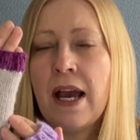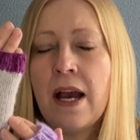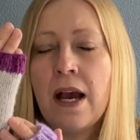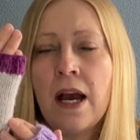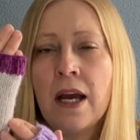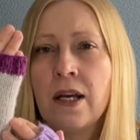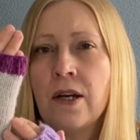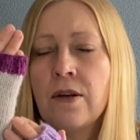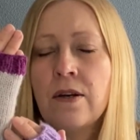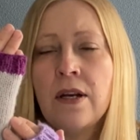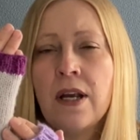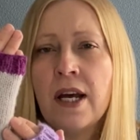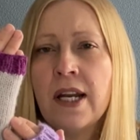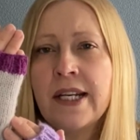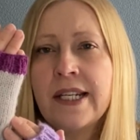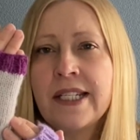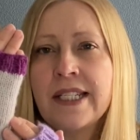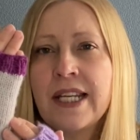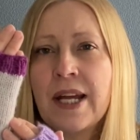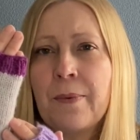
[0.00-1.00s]
I couldn't
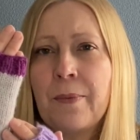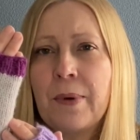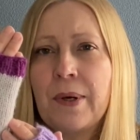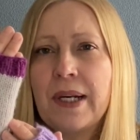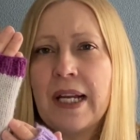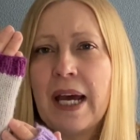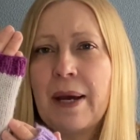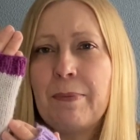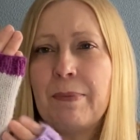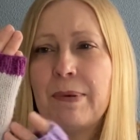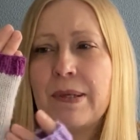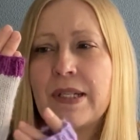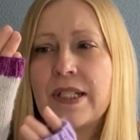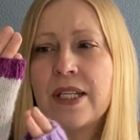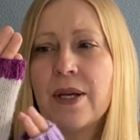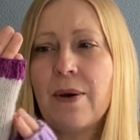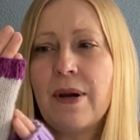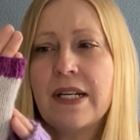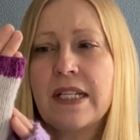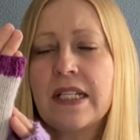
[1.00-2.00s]
understand what happened.
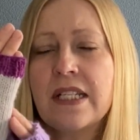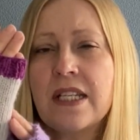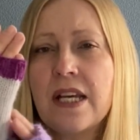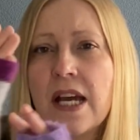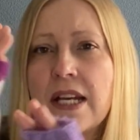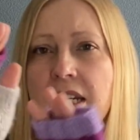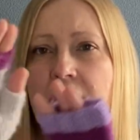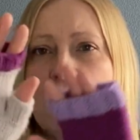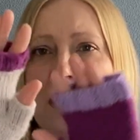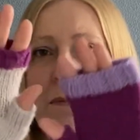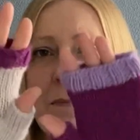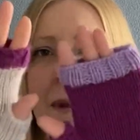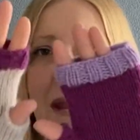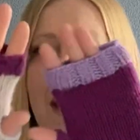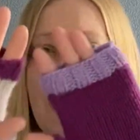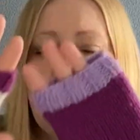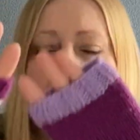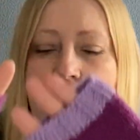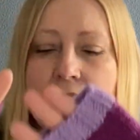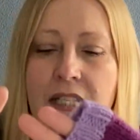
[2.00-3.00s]
So I decided to
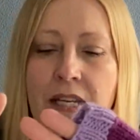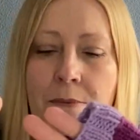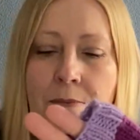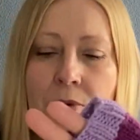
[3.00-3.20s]
make some